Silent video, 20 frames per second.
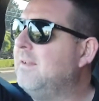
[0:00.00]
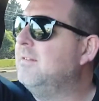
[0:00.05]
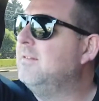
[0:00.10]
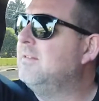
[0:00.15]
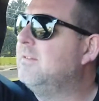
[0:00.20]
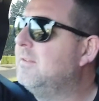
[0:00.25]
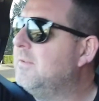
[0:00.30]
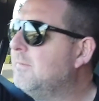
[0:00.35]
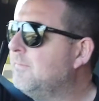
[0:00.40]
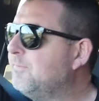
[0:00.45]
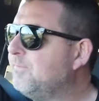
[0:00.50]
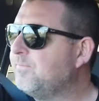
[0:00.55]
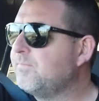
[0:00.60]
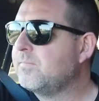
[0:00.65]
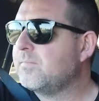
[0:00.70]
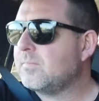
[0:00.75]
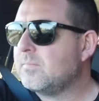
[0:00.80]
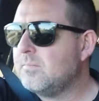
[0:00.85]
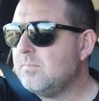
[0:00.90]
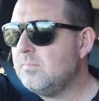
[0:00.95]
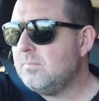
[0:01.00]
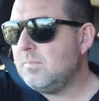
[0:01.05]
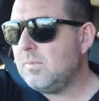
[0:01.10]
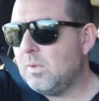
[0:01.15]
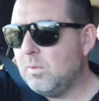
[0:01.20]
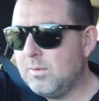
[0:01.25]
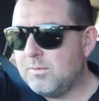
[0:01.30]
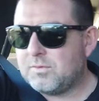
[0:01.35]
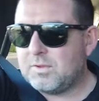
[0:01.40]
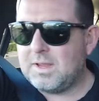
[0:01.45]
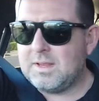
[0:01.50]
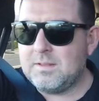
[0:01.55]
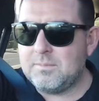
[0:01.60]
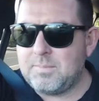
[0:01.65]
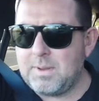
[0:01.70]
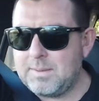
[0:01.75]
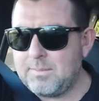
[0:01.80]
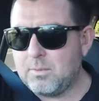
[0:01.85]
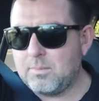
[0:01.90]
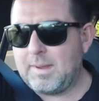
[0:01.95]
and we've seen
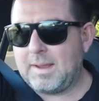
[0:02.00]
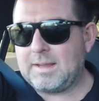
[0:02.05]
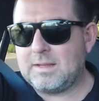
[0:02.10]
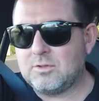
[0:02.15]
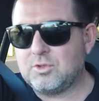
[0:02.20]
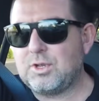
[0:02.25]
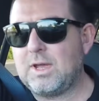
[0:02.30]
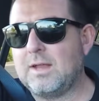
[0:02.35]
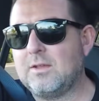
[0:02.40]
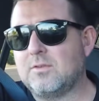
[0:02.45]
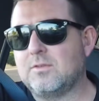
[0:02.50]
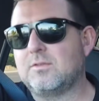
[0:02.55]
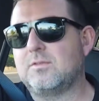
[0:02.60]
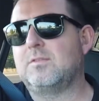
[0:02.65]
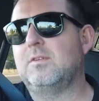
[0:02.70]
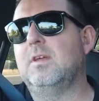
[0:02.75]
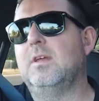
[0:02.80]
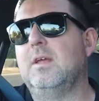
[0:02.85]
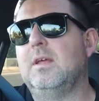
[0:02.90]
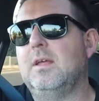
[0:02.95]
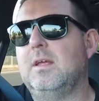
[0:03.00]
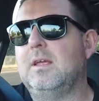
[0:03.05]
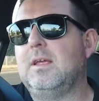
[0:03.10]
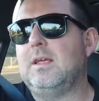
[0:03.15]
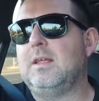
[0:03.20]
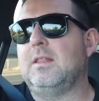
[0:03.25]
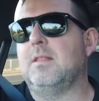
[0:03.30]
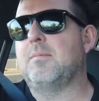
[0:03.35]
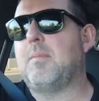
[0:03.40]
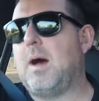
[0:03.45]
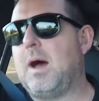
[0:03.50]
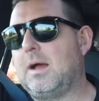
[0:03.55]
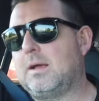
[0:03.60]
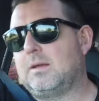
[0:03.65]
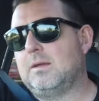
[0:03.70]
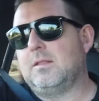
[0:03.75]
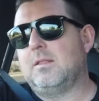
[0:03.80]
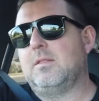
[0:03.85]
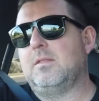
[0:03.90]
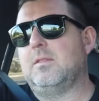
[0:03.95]
people making changes in the
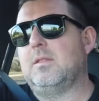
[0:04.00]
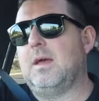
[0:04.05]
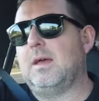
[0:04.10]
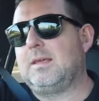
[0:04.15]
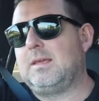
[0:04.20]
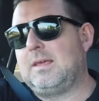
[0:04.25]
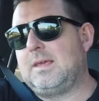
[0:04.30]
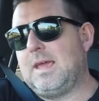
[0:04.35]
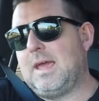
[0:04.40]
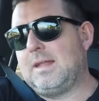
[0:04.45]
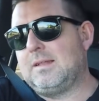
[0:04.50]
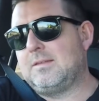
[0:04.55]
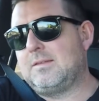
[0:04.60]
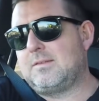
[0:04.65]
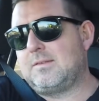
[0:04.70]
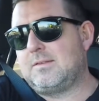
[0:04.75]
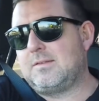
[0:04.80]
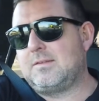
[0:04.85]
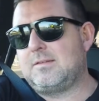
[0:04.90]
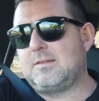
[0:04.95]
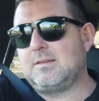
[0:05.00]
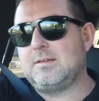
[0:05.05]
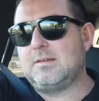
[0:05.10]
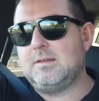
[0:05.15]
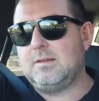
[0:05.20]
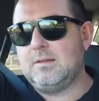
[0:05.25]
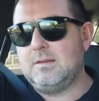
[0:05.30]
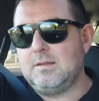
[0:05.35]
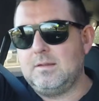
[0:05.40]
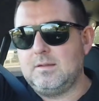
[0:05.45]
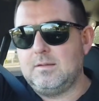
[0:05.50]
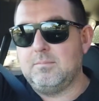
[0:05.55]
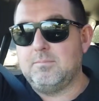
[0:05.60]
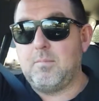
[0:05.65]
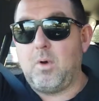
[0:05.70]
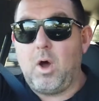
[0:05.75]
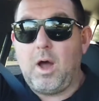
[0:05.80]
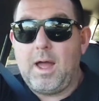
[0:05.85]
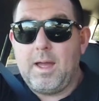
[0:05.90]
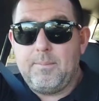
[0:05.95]
market against
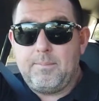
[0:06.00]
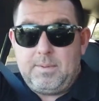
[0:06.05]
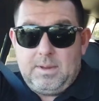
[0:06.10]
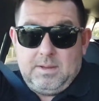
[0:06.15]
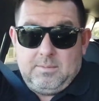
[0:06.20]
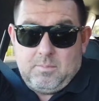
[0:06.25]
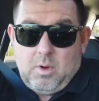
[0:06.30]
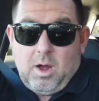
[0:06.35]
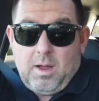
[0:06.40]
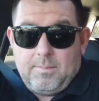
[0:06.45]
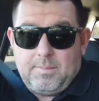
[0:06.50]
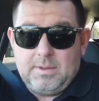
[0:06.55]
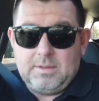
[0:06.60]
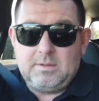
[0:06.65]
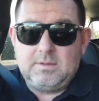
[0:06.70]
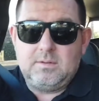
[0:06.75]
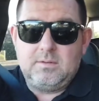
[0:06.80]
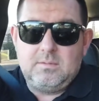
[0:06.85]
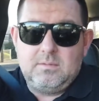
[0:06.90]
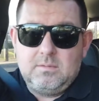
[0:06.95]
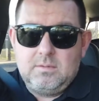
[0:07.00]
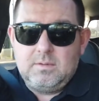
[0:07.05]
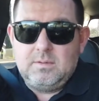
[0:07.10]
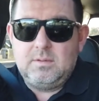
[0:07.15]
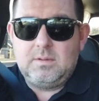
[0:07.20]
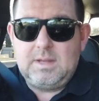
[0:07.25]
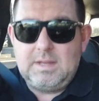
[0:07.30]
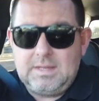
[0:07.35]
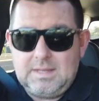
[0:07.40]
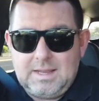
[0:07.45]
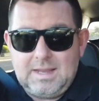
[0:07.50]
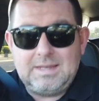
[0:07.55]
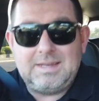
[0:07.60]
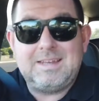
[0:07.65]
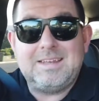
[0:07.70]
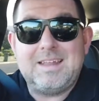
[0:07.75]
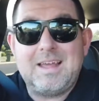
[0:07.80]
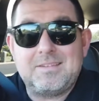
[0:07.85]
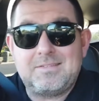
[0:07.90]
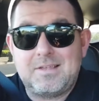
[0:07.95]
my, in my opinion, any
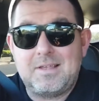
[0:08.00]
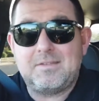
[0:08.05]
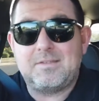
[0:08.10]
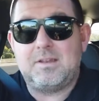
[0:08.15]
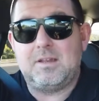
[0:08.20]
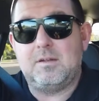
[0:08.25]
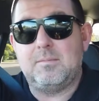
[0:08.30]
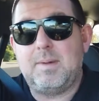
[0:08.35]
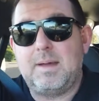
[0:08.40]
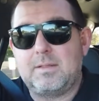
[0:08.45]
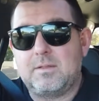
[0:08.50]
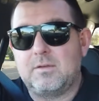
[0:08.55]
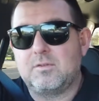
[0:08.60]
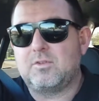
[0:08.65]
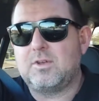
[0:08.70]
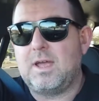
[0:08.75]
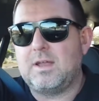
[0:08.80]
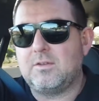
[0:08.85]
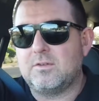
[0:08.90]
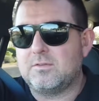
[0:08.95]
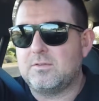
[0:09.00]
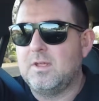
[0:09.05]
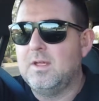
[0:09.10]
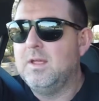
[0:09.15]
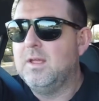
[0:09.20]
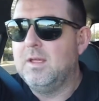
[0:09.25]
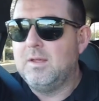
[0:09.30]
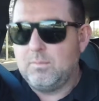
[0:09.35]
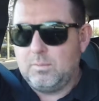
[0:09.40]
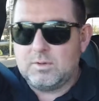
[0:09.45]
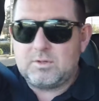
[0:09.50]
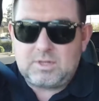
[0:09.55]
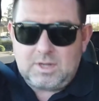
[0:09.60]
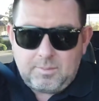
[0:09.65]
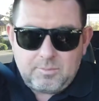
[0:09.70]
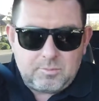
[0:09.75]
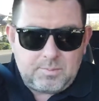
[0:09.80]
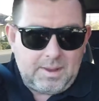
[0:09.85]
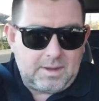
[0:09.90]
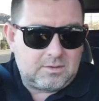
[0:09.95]
any necessity to make those changes, which
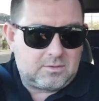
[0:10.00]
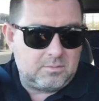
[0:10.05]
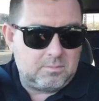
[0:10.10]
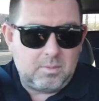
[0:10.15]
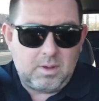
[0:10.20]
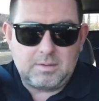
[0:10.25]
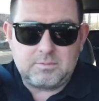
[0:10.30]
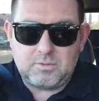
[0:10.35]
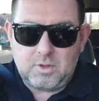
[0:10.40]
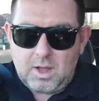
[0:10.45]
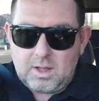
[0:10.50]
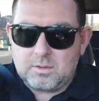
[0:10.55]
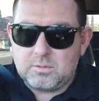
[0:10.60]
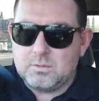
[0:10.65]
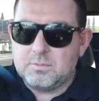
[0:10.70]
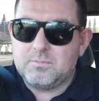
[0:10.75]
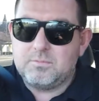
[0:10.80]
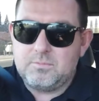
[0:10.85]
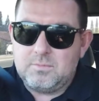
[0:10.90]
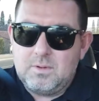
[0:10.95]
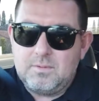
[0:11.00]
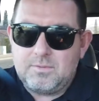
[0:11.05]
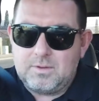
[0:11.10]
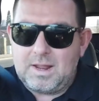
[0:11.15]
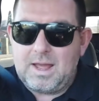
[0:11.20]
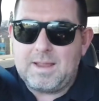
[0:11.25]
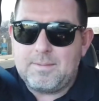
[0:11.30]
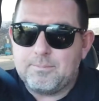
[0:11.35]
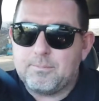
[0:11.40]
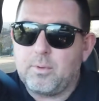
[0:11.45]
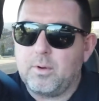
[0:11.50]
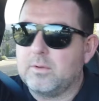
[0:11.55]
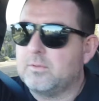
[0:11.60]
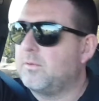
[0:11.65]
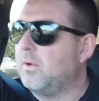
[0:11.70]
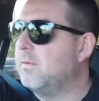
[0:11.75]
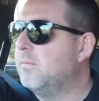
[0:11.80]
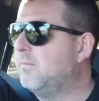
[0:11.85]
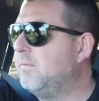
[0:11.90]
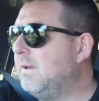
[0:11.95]
comes back to my title of "If it ain't
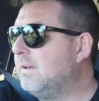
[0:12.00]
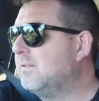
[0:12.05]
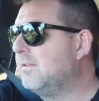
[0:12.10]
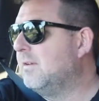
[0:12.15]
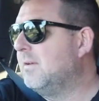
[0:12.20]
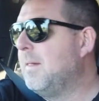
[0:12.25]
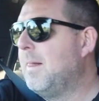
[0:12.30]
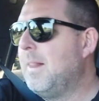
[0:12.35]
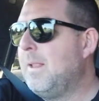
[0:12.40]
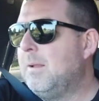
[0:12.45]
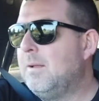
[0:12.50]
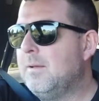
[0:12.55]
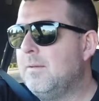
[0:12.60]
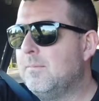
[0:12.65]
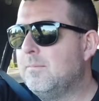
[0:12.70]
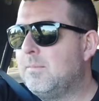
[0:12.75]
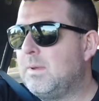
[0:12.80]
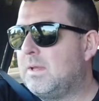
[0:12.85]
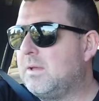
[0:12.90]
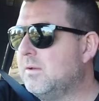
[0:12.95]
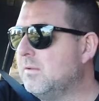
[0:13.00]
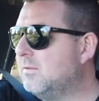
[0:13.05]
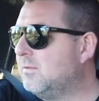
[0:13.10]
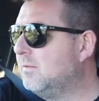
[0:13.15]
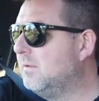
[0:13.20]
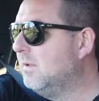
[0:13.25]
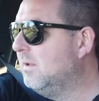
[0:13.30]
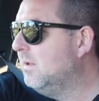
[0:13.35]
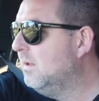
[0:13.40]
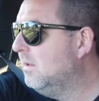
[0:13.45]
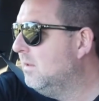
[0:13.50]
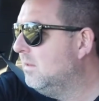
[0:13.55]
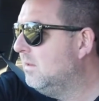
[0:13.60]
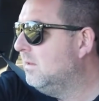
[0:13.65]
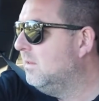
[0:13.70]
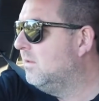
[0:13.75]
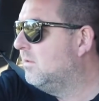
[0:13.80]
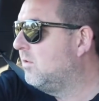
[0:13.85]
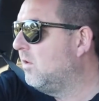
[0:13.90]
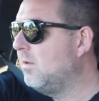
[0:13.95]
broke, don't fix it," because
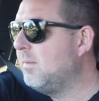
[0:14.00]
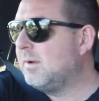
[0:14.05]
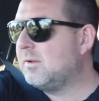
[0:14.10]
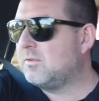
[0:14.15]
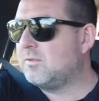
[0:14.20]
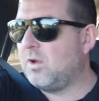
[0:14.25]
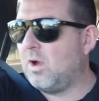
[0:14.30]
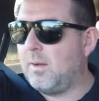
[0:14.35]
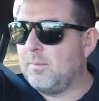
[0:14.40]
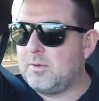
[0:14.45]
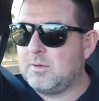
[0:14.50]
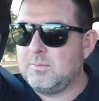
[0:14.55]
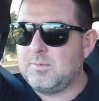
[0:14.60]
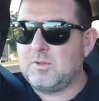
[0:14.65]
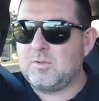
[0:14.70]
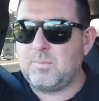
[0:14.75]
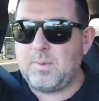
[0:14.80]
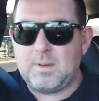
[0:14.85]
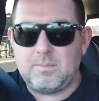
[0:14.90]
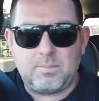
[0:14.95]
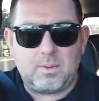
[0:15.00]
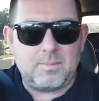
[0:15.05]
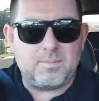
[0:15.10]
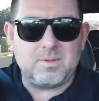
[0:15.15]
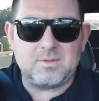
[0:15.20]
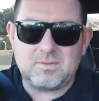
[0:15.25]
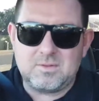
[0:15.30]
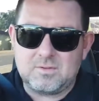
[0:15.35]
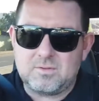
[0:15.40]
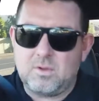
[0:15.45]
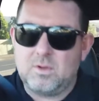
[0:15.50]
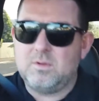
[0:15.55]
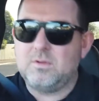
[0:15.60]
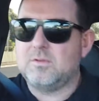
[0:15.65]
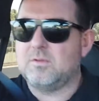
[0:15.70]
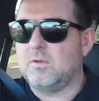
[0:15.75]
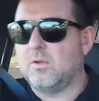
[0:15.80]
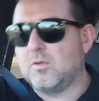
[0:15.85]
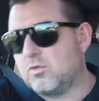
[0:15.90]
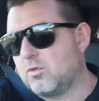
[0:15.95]
so much time can be spent by business
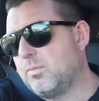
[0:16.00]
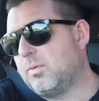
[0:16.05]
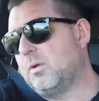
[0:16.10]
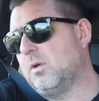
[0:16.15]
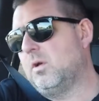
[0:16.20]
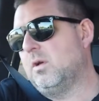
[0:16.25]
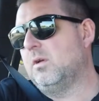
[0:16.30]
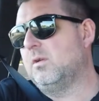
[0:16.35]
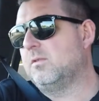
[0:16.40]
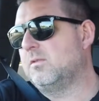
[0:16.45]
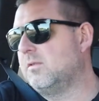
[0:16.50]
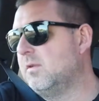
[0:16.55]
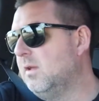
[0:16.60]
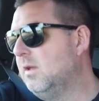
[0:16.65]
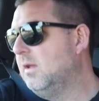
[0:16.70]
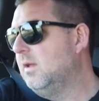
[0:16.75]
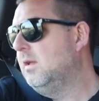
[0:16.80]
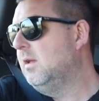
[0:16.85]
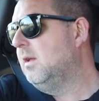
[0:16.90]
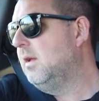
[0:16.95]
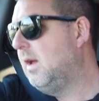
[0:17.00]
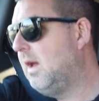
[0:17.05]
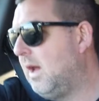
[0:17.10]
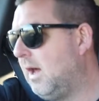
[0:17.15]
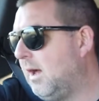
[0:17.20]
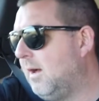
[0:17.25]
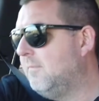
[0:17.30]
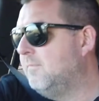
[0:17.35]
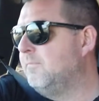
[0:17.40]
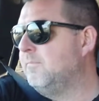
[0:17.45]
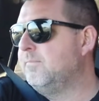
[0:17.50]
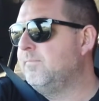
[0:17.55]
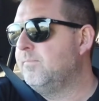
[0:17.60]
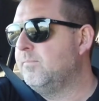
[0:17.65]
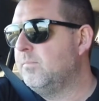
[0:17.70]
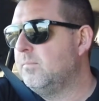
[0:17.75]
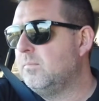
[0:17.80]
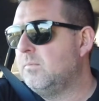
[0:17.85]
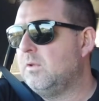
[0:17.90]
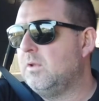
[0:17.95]
owners and entrepreneurs,
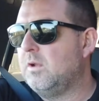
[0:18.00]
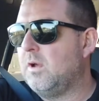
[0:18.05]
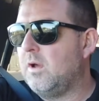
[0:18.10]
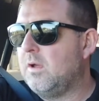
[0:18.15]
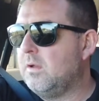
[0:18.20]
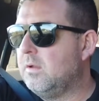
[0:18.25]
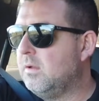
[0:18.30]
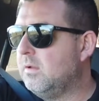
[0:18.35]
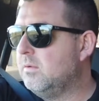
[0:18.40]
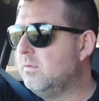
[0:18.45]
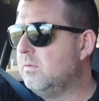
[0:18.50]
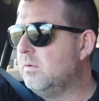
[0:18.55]
um, you know,